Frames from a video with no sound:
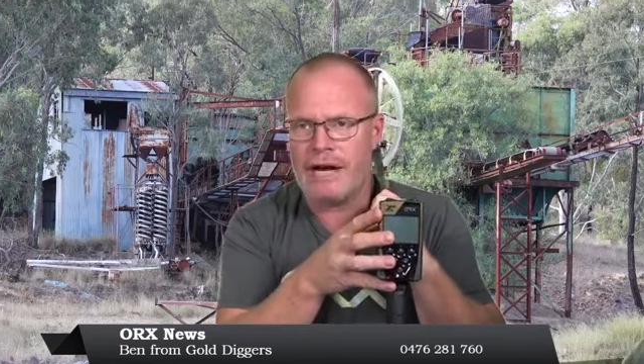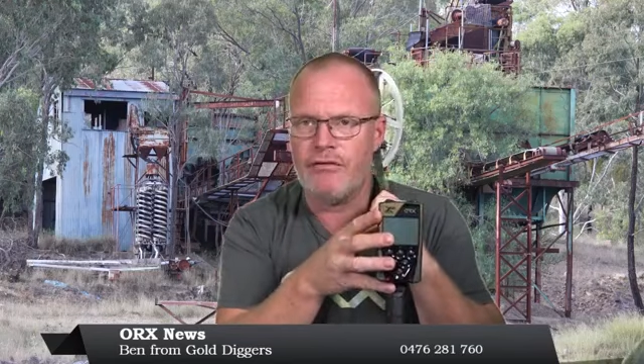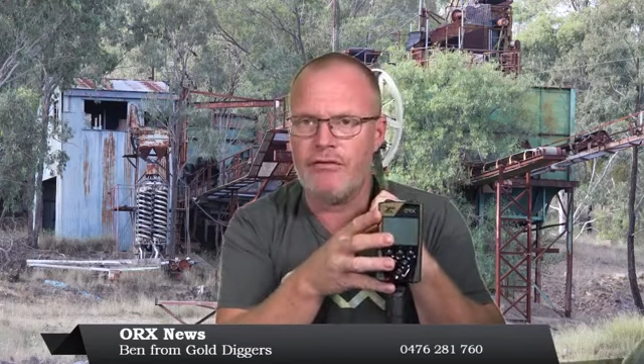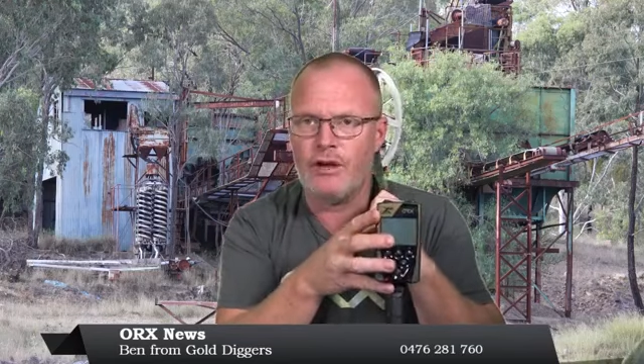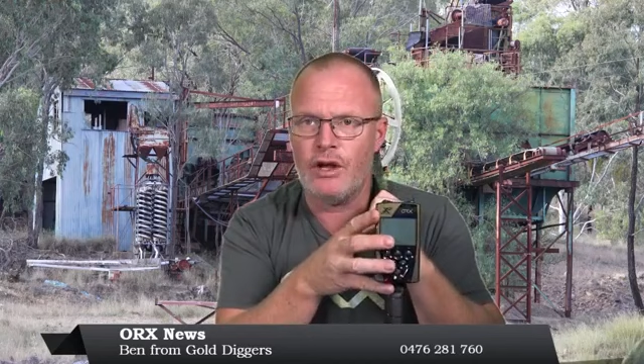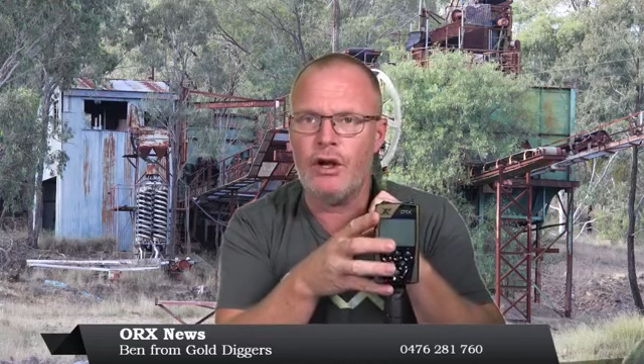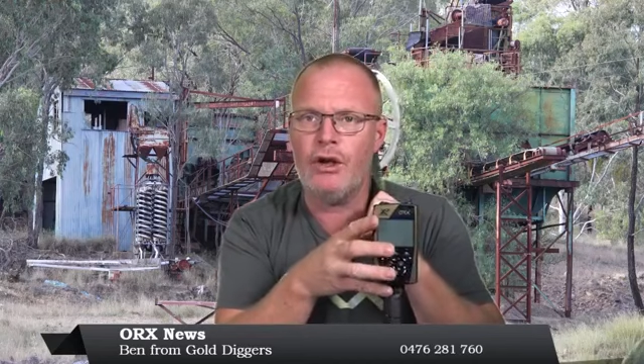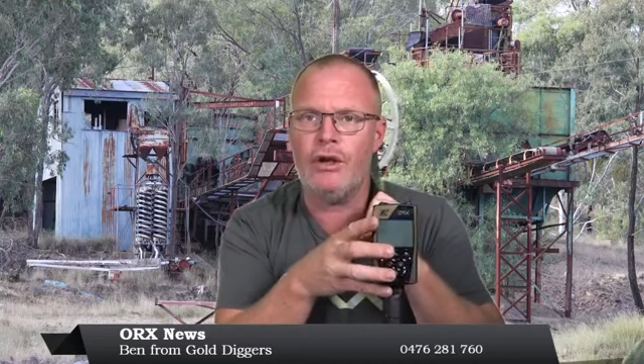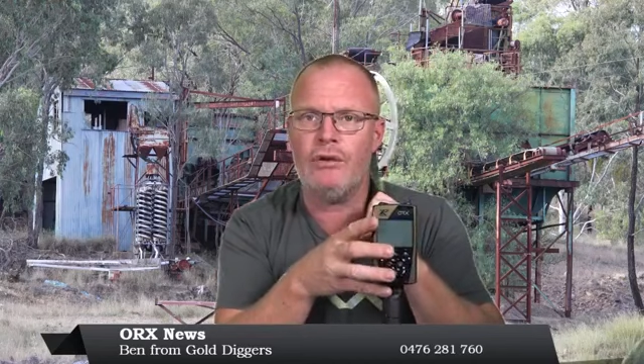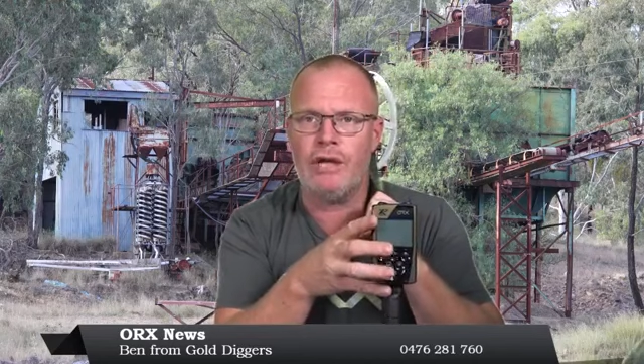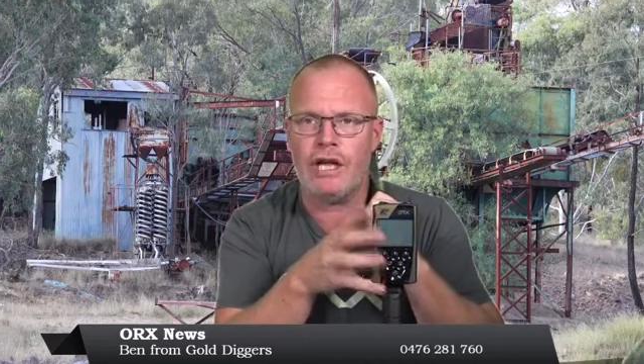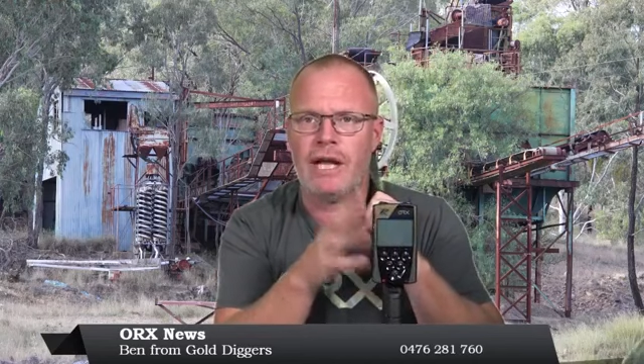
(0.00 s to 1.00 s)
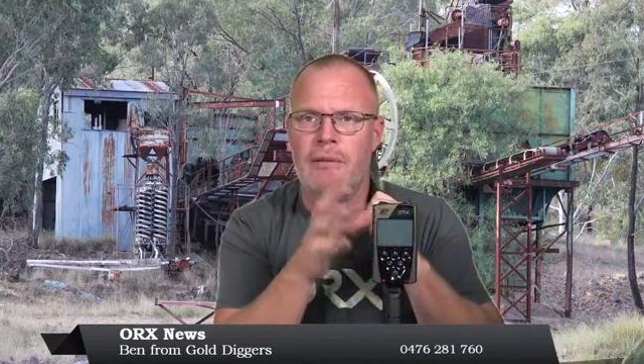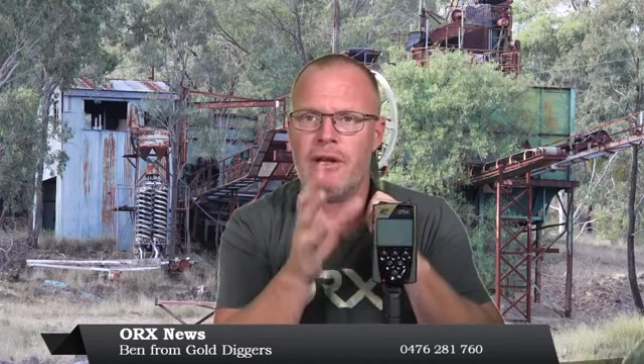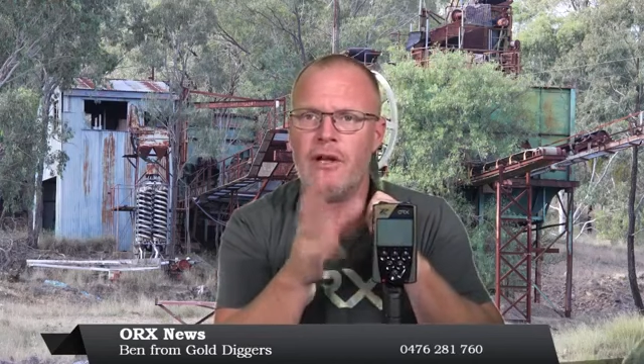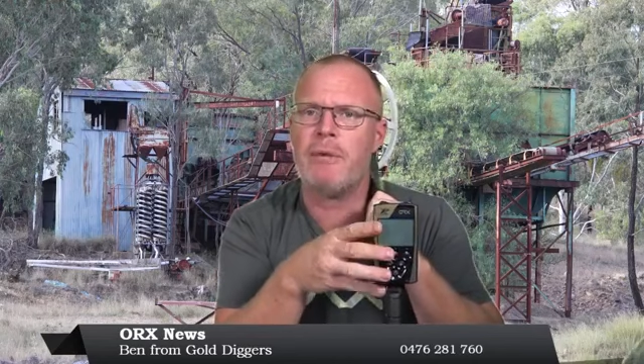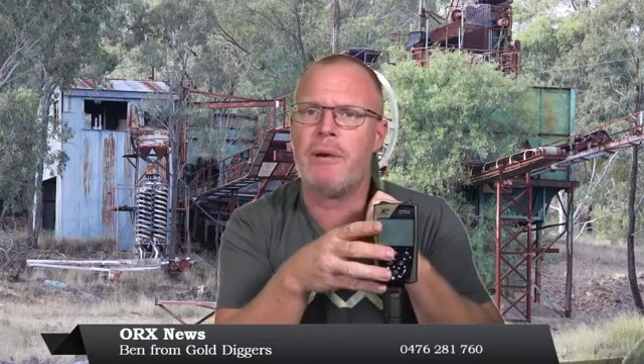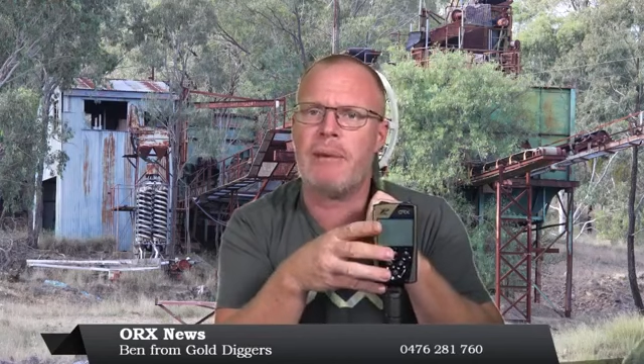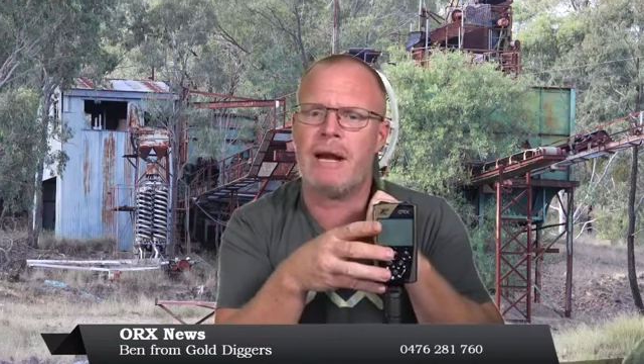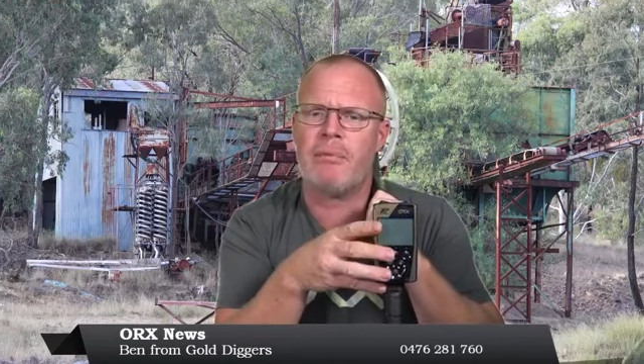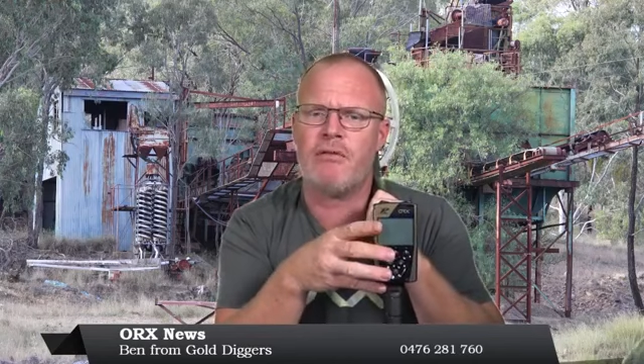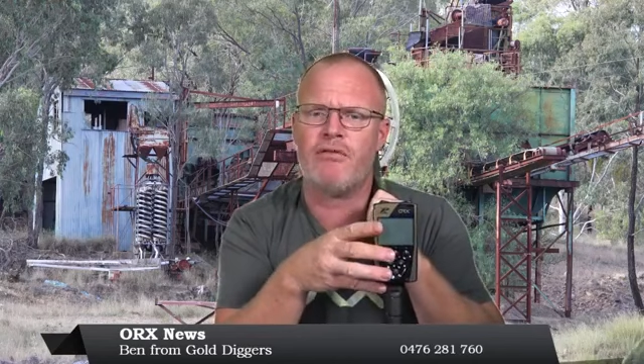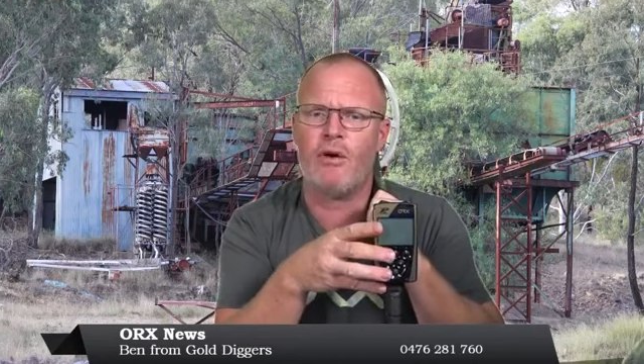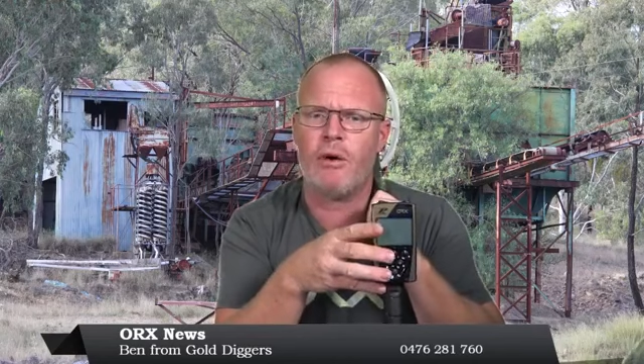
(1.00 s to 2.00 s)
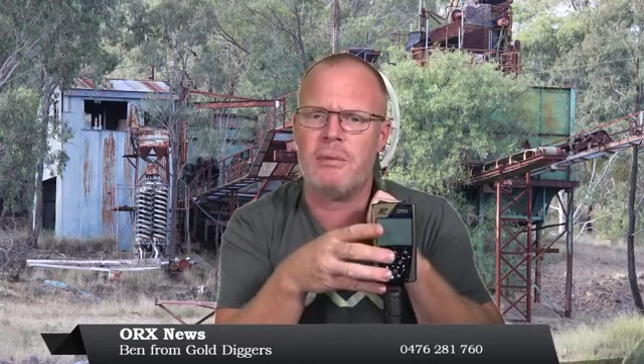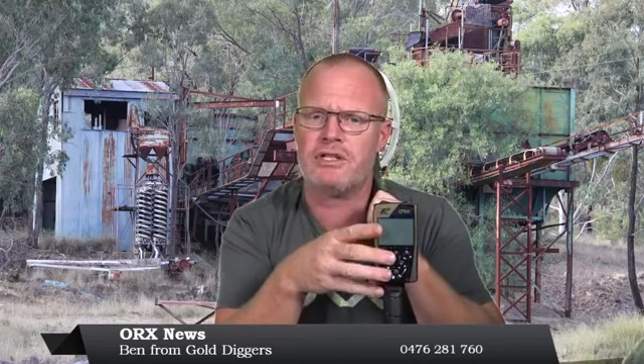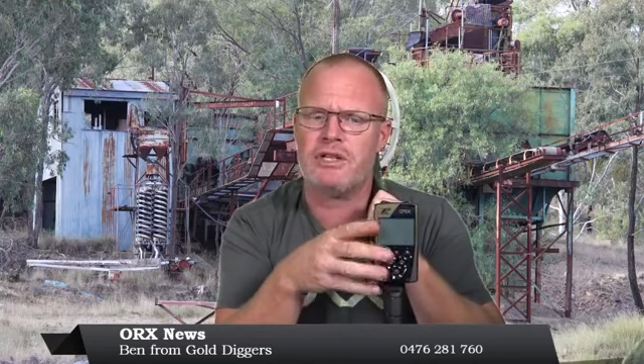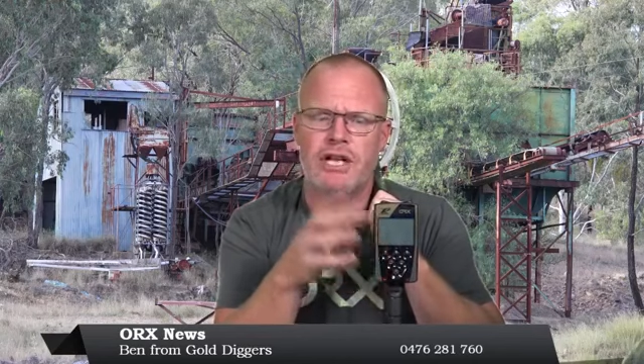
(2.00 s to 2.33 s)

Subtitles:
few. You get a little bit better performance.